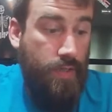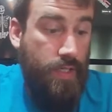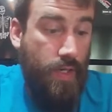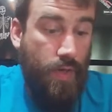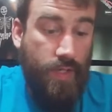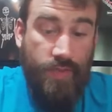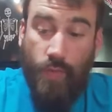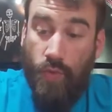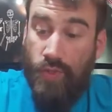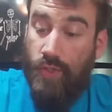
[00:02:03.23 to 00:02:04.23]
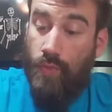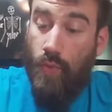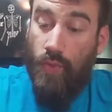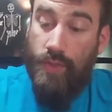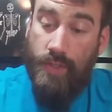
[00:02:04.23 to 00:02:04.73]
TRX4
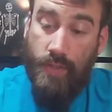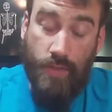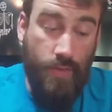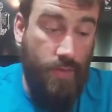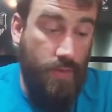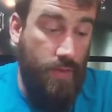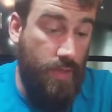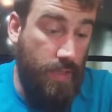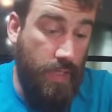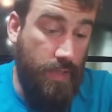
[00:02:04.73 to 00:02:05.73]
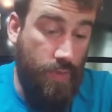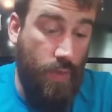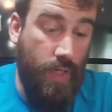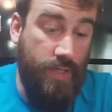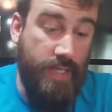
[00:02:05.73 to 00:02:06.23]
Sport to get it to
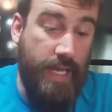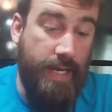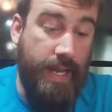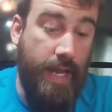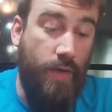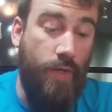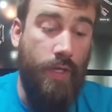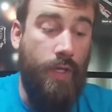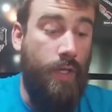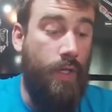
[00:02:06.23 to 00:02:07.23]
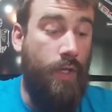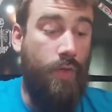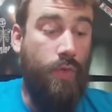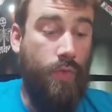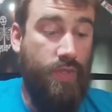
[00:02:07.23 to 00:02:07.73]
where it's at now.
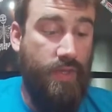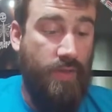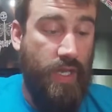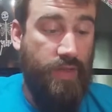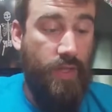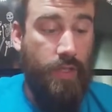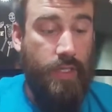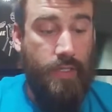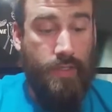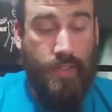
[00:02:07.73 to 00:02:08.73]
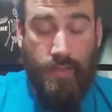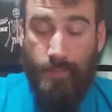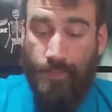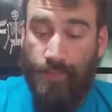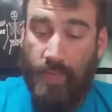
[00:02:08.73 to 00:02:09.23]
Of course, I've got the links
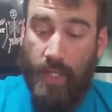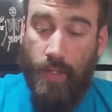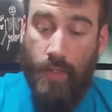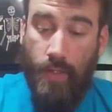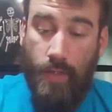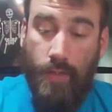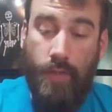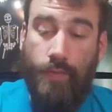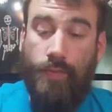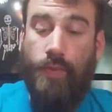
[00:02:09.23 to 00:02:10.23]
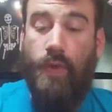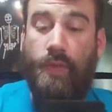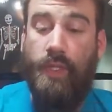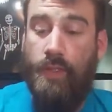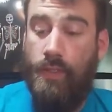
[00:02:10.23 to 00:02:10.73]
from
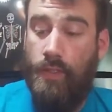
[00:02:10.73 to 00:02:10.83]
it.